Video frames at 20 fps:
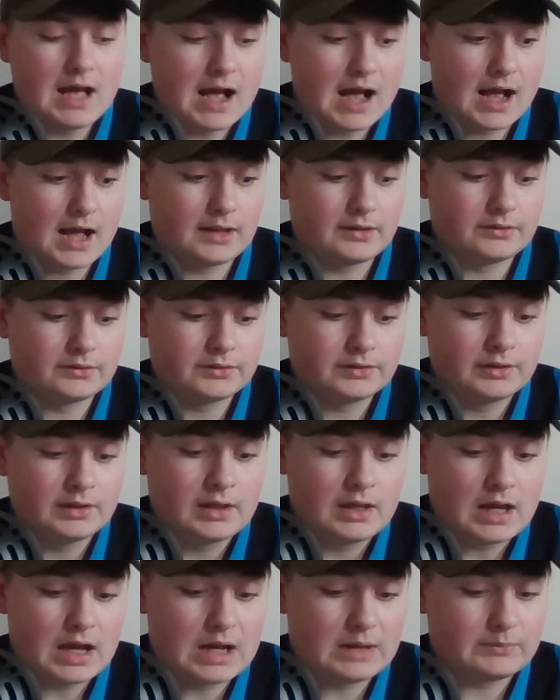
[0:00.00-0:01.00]
And
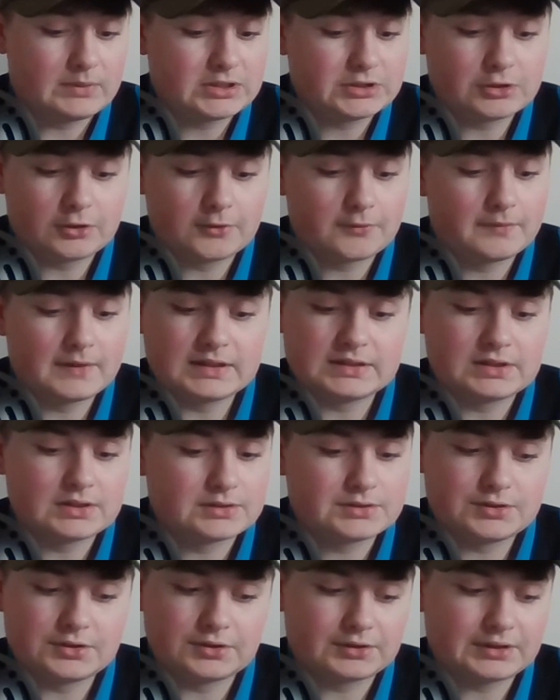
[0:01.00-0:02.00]
I mean, Djokovic
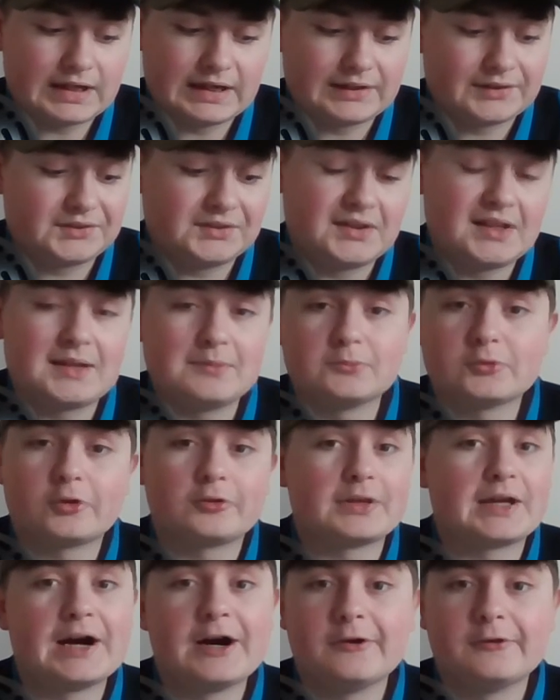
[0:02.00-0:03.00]
is just kind of steamrolled
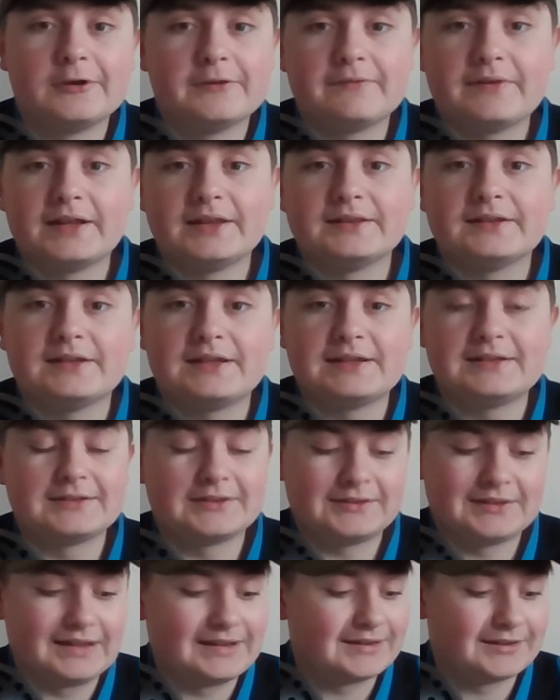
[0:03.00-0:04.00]
that whole event. He
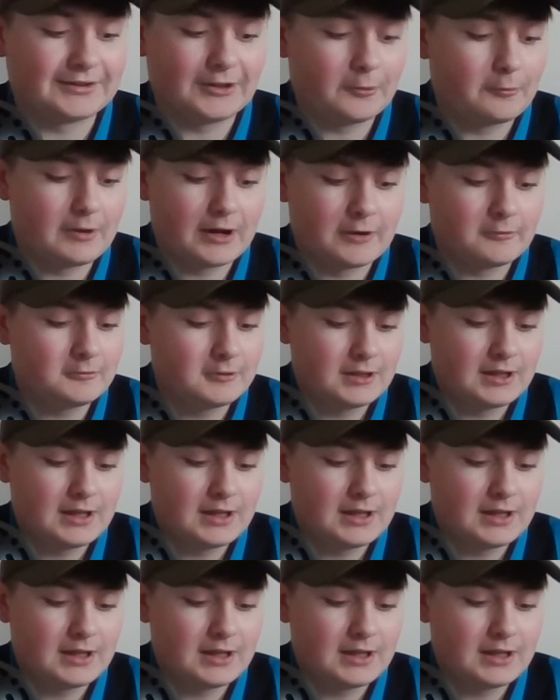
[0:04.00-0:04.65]
just did so well.